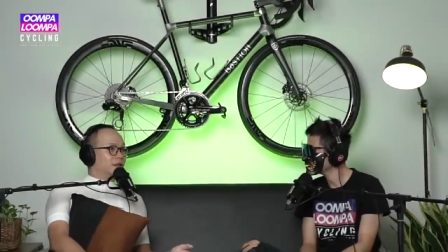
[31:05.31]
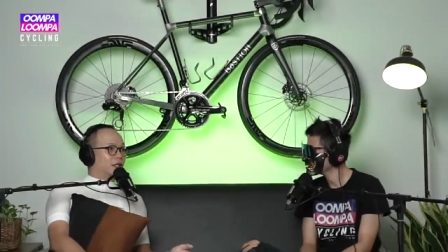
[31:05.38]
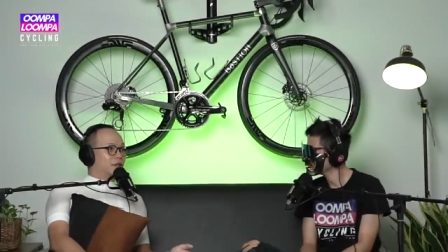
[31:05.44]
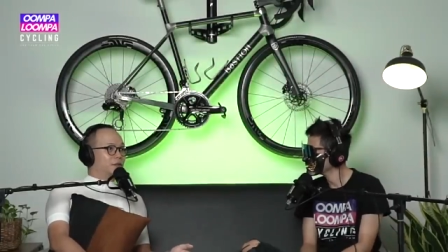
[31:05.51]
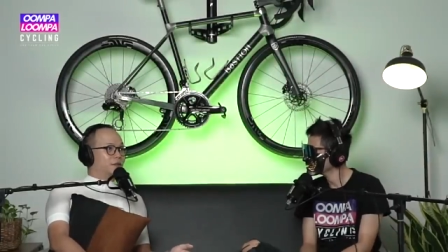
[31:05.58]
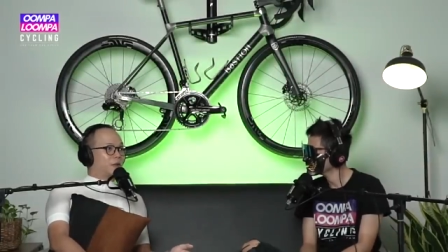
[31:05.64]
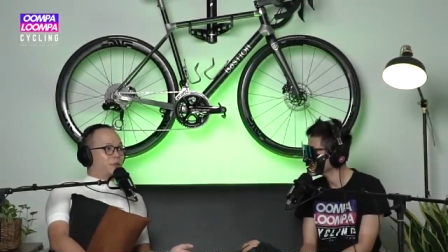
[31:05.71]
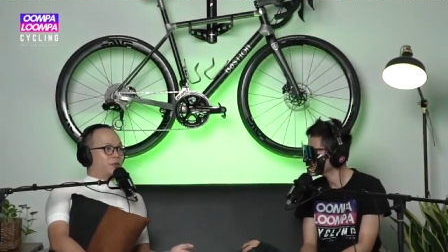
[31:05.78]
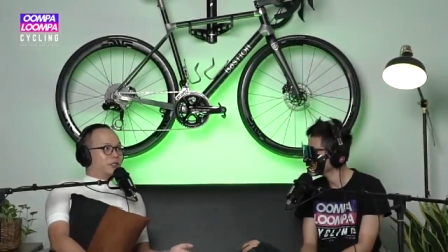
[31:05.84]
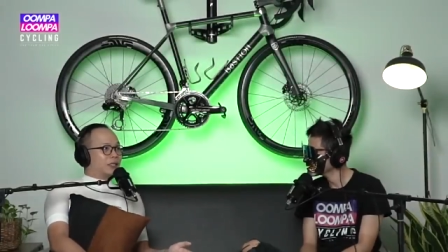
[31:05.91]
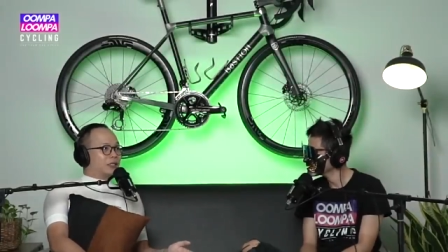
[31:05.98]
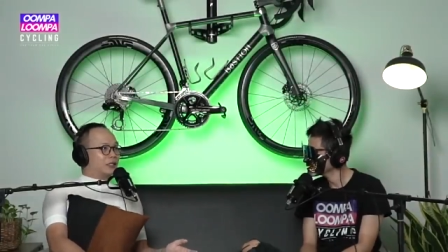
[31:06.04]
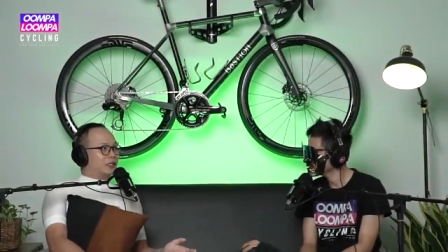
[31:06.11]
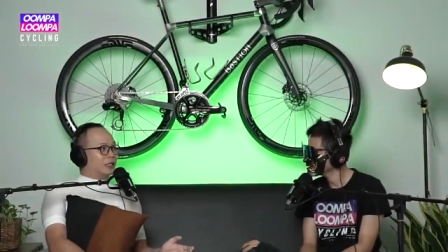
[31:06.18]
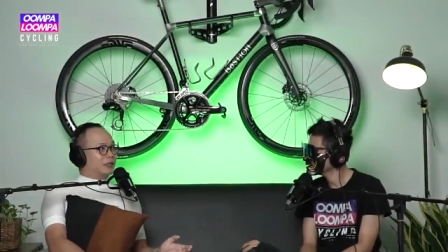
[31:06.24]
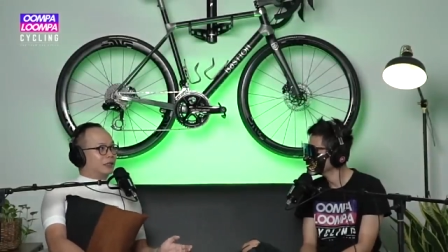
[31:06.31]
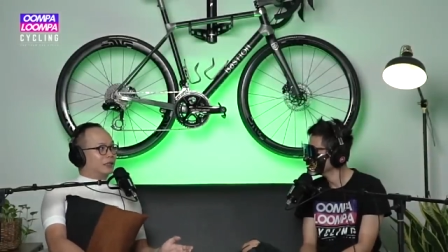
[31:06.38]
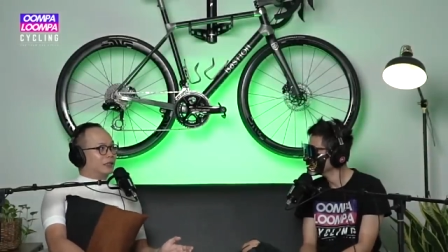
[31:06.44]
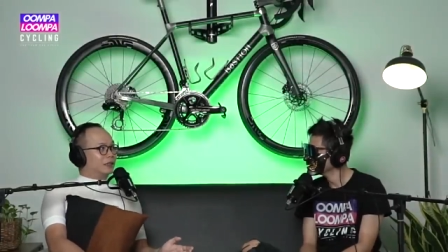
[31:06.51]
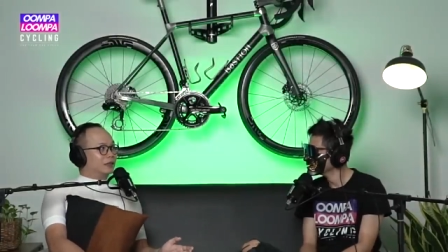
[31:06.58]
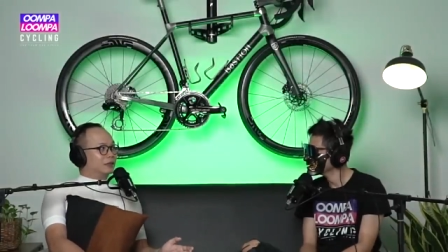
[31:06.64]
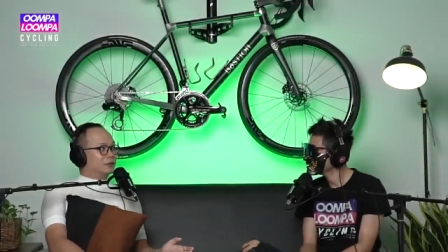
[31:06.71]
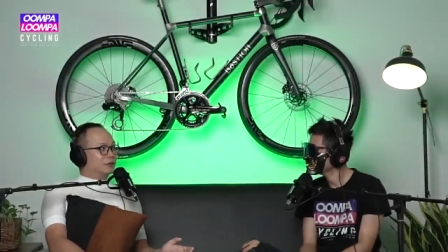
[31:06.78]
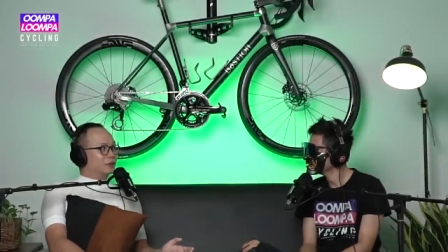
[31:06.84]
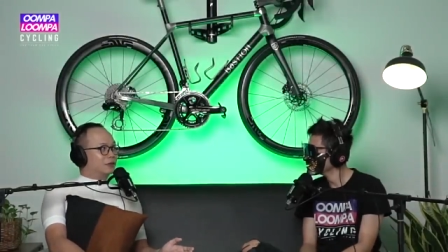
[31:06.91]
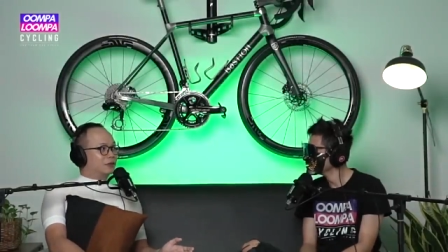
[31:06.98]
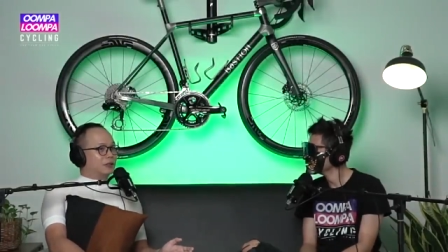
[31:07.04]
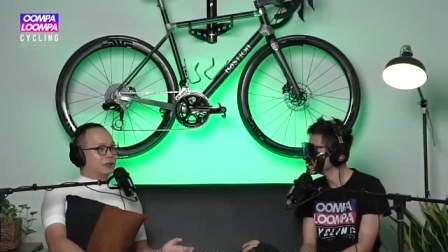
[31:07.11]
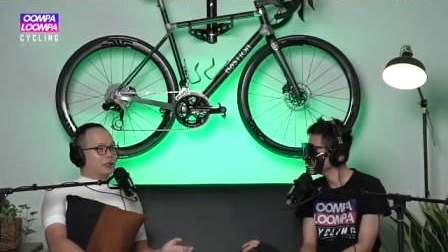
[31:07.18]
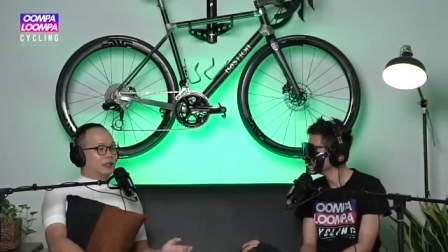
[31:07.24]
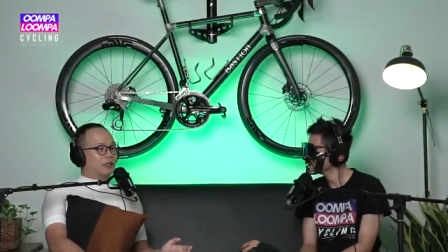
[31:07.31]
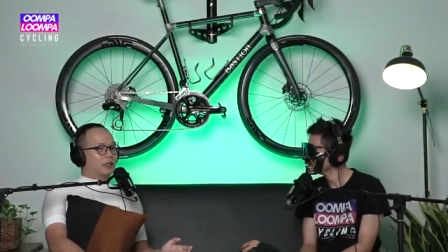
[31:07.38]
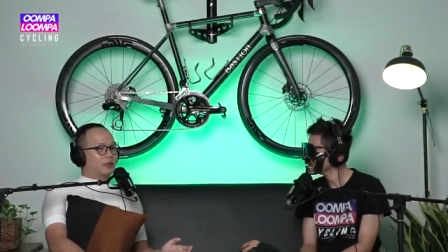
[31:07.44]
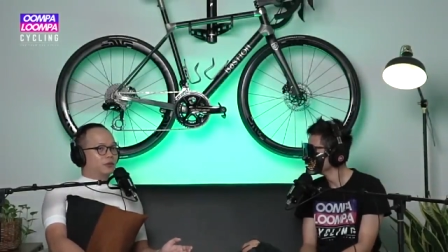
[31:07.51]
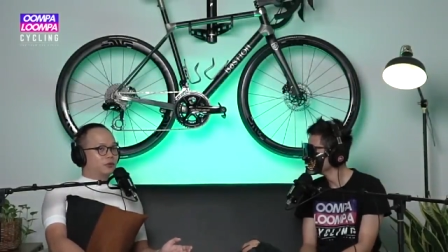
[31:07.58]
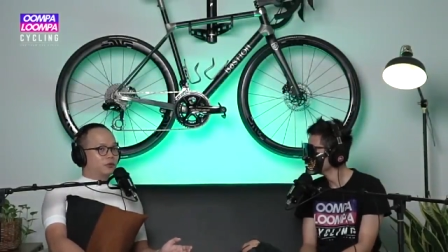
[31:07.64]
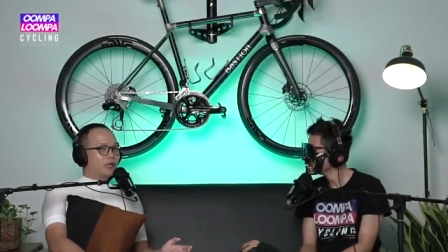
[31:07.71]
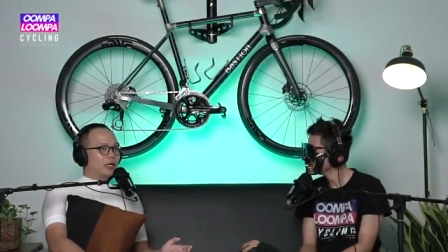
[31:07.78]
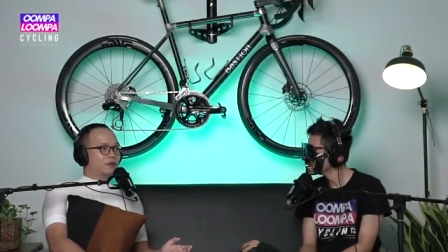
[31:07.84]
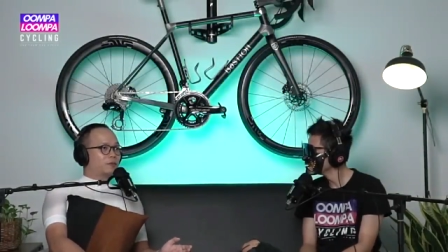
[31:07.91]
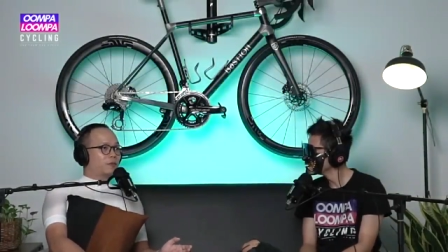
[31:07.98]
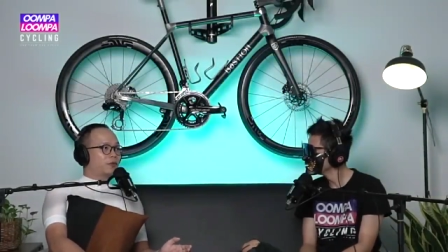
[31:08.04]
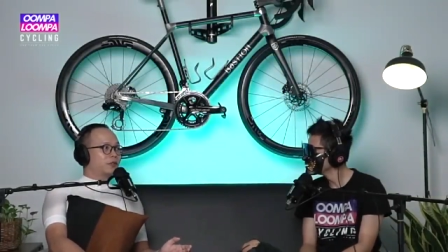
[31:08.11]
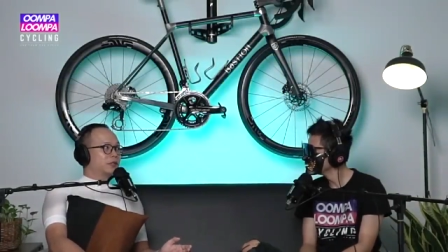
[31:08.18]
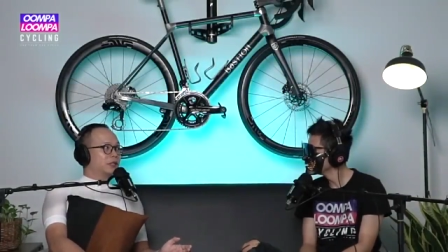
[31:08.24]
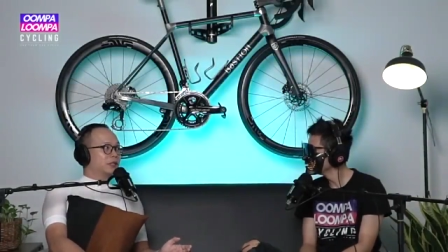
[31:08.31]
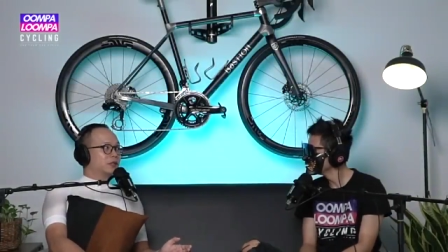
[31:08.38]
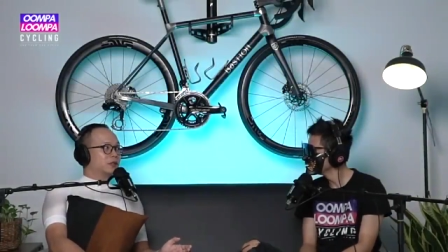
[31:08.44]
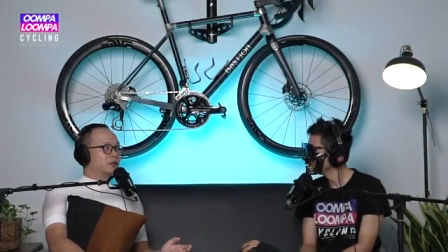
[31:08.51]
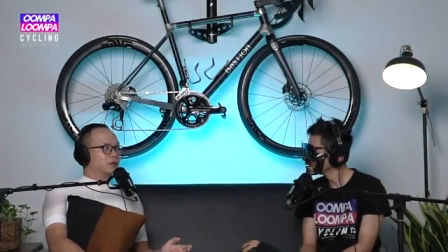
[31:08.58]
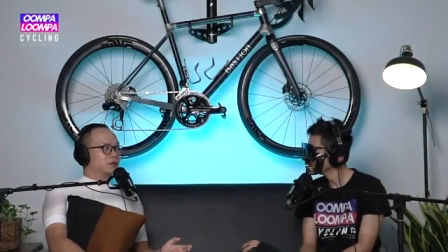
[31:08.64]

Are you representing any? You know, do you have sponsors?